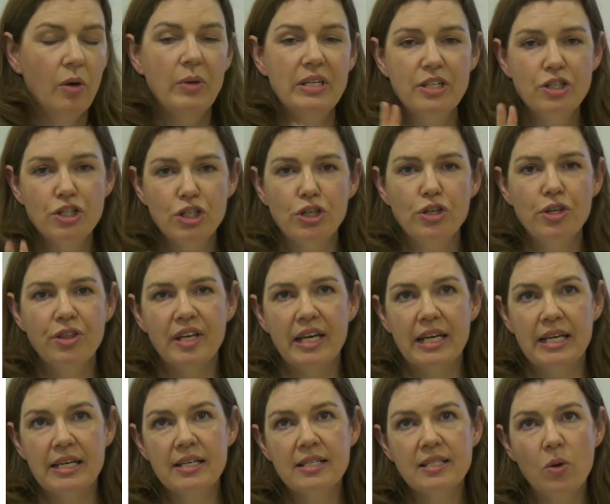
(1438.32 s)
We did 2
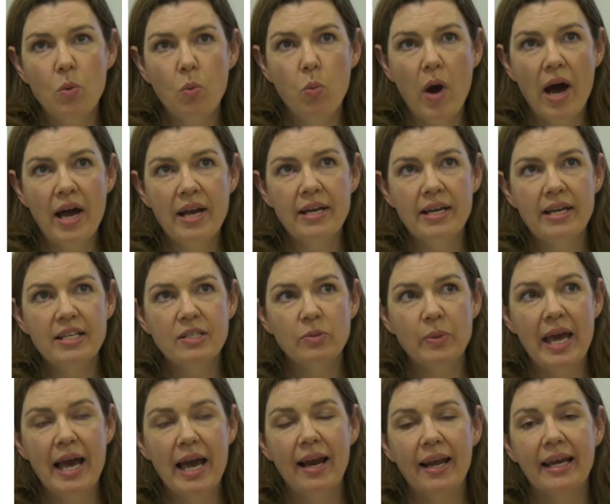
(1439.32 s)
things. One is
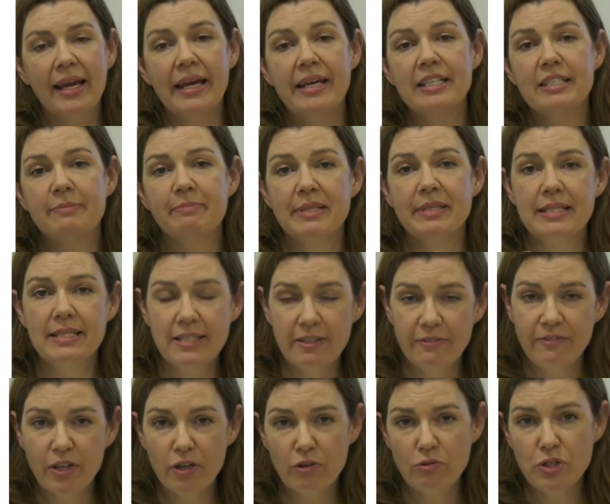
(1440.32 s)
we allocated specific